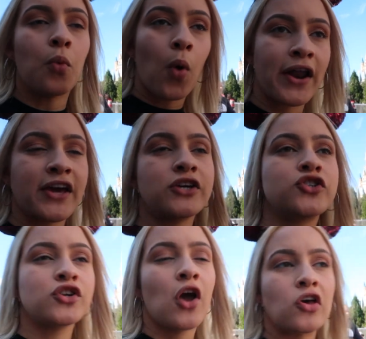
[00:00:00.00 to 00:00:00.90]
one-ish,
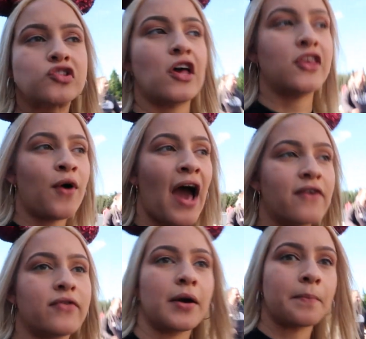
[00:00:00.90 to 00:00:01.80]
so then you
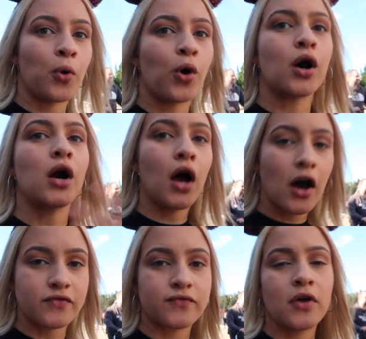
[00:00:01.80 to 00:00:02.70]
have like more
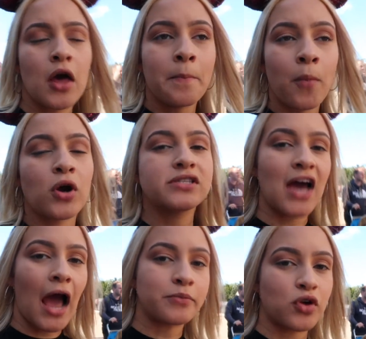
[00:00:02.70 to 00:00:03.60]
of more
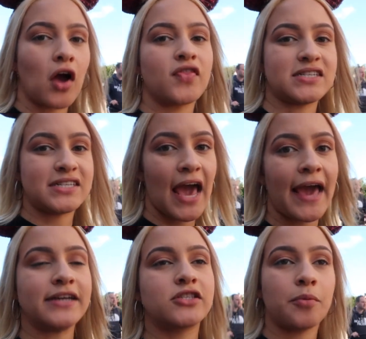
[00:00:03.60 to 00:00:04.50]
time throughout the
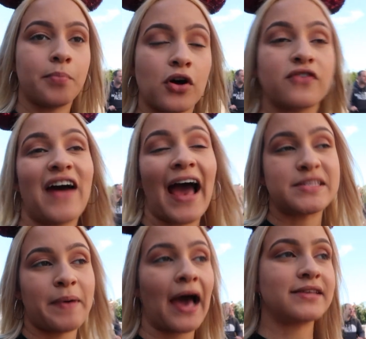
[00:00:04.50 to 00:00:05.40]
day to book
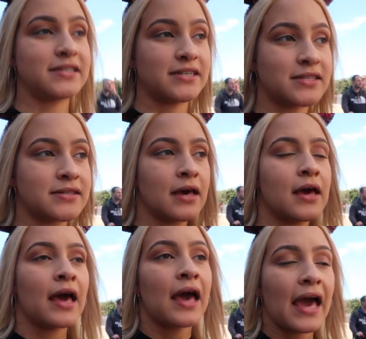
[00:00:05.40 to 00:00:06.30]
fast passes.
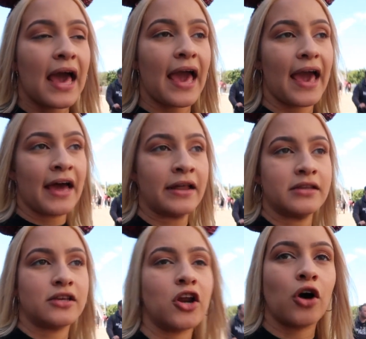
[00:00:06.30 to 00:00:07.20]

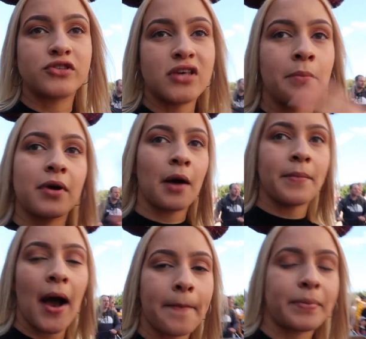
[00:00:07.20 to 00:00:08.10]
And you know, some
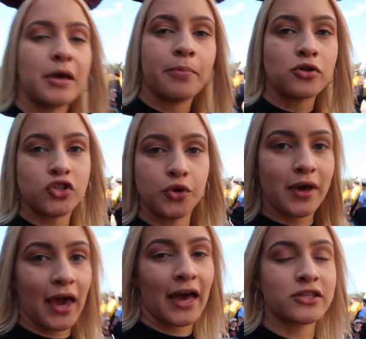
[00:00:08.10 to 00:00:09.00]
come up, people do
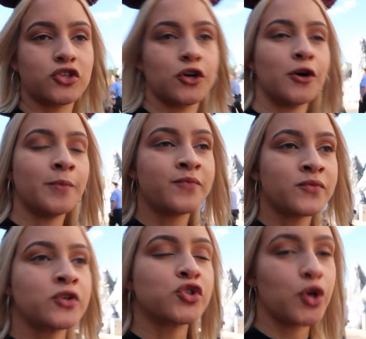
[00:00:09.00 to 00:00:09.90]
cancel,
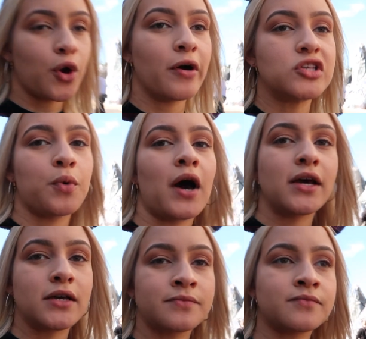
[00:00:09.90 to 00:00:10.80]
so you we always got
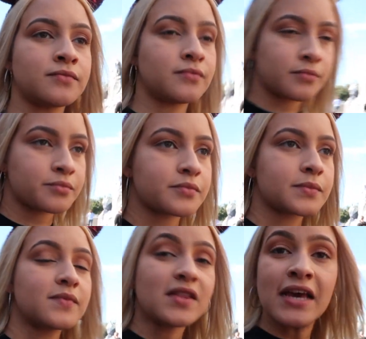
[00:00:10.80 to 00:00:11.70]
Tower wanna, Terror last
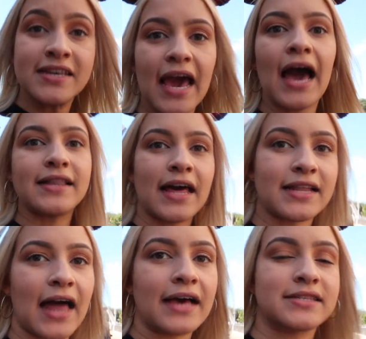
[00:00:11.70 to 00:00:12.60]
night. Yeah,
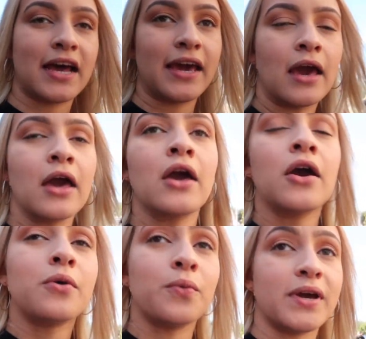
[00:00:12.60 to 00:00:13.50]
like last night
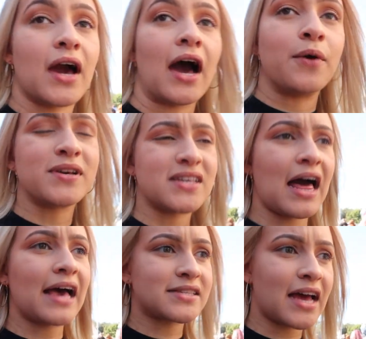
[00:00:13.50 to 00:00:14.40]
we got. Was it
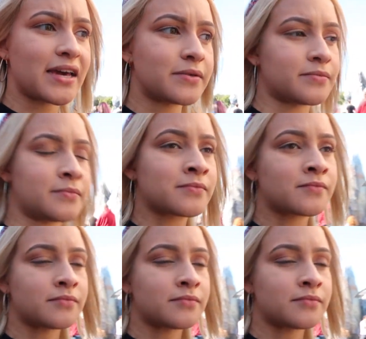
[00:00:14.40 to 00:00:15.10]
last night? Yeah.